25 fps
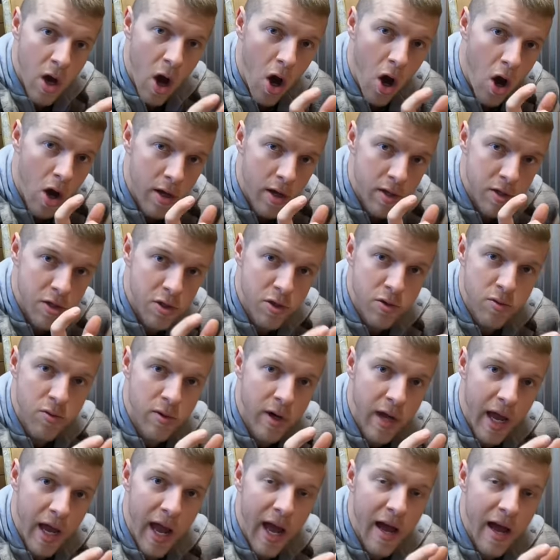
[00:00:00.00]
on two
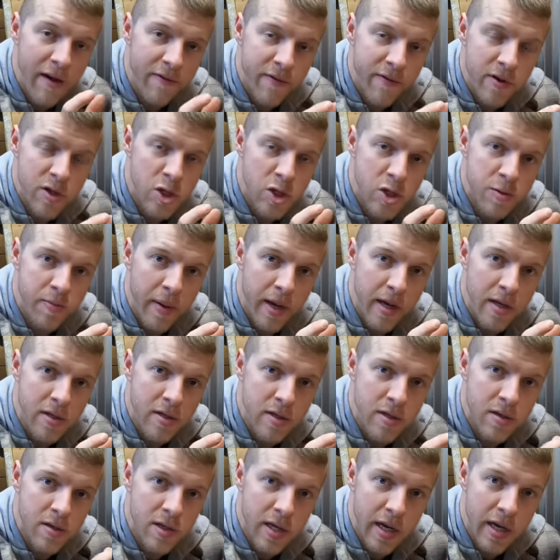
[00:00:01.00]
and a half inch
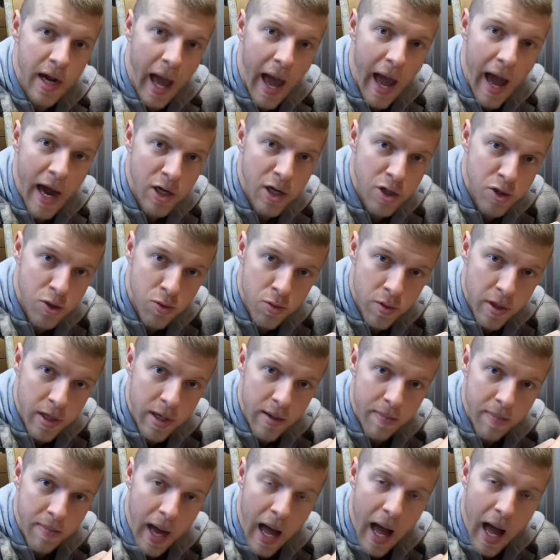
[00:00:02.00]
spacers, and actually
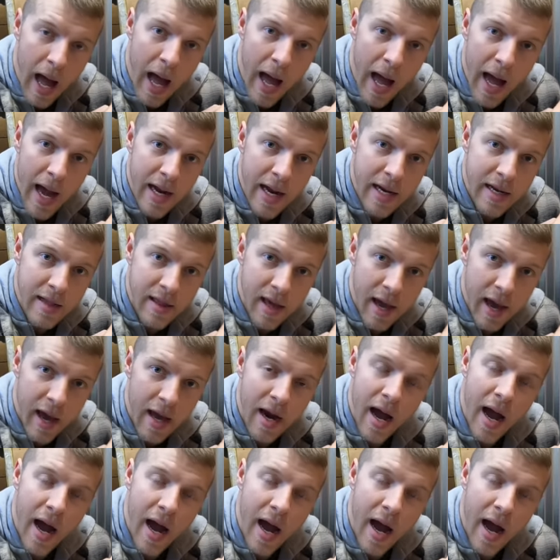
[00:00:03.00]
behind that,